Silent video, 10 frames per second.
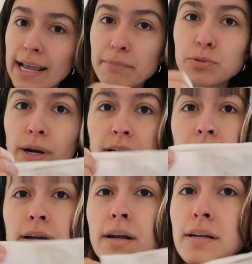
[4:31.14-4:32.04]
I kept
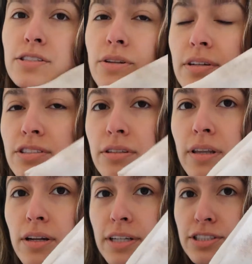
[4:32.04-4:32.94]
one. So they're
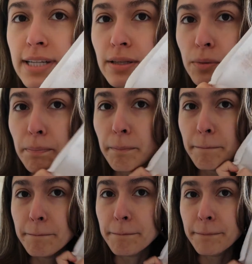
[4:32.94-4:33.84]
literally just like little
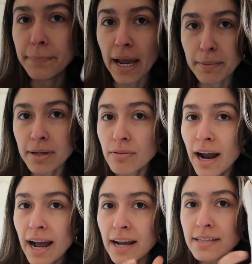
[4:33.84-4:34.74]
baby
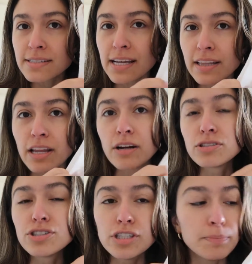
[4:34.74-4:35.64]
rags, and
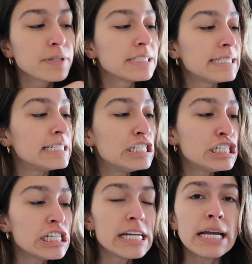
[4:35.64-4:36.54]
they're super
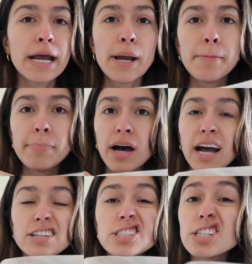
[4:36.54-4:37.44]
dingy, but
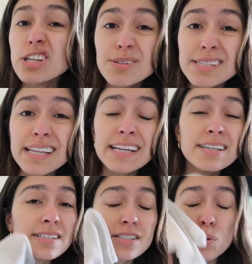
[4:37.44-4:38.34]
I just use
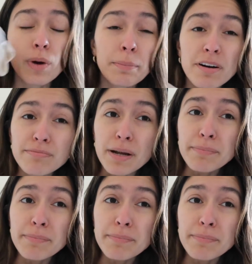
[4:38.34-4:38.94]
these to wipe off my